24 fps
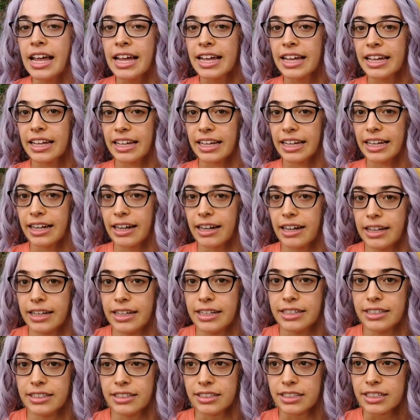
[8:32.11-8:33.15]

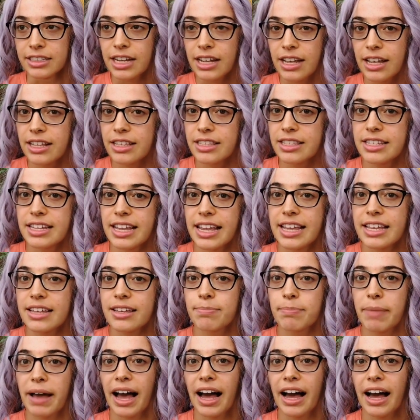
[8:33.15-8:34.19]
and take
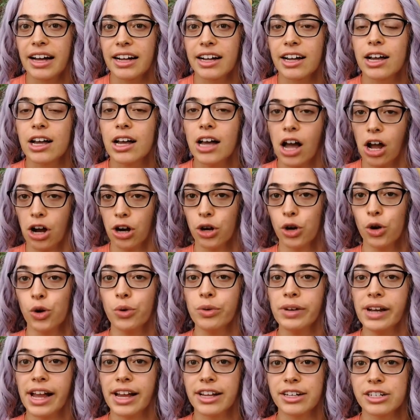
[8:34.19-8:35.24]
back our own
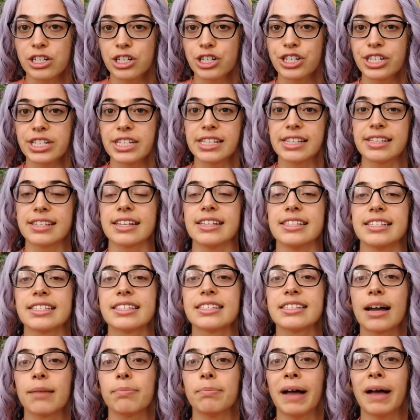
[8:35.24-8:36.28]
energies and
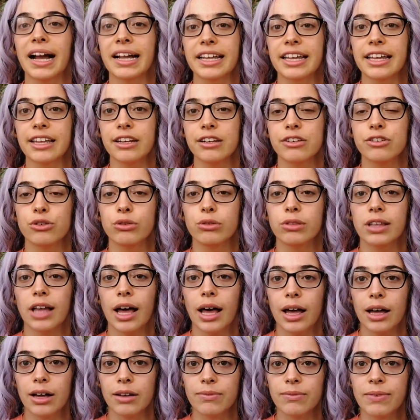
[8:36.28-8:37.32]
step back into
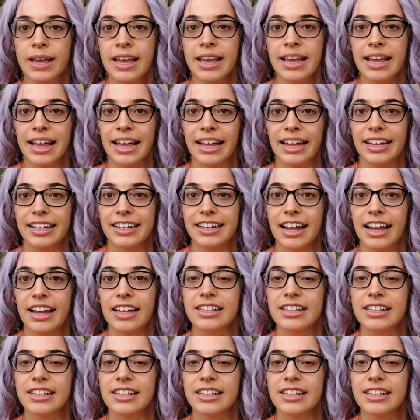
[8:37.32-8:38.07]
love and